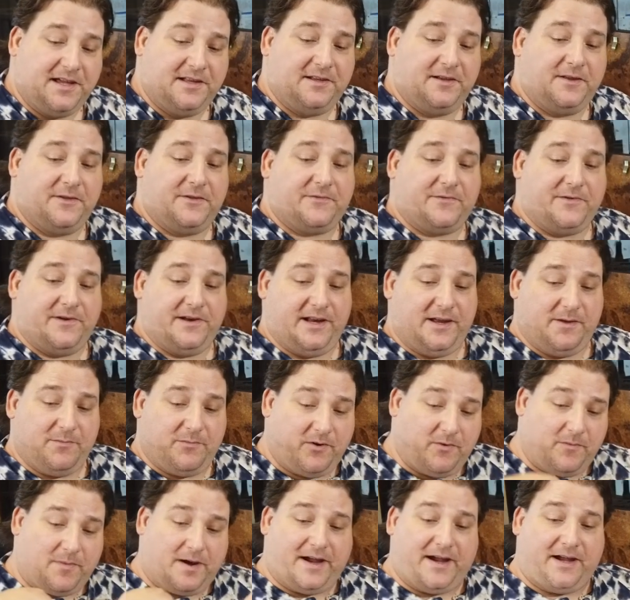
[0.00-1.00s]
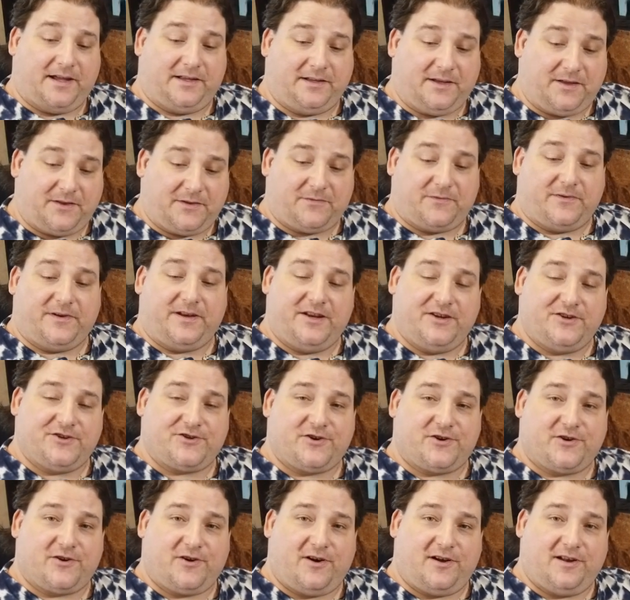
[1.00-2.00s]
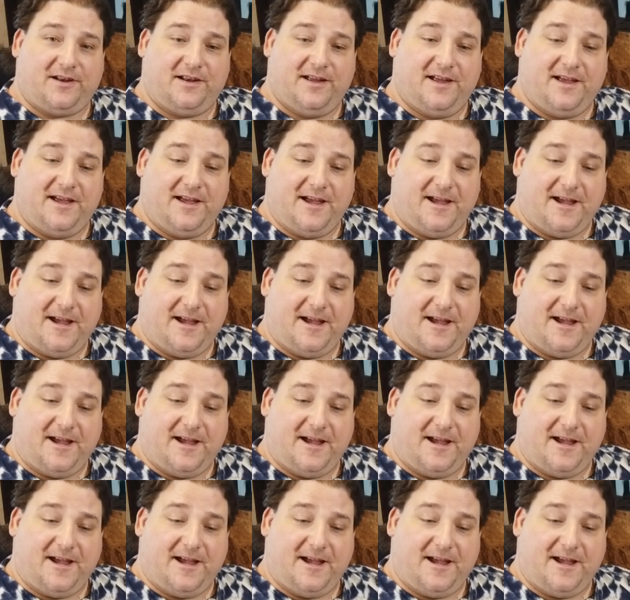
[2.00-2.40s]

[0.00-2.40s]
Alien three D and put my Alien three D shirt on,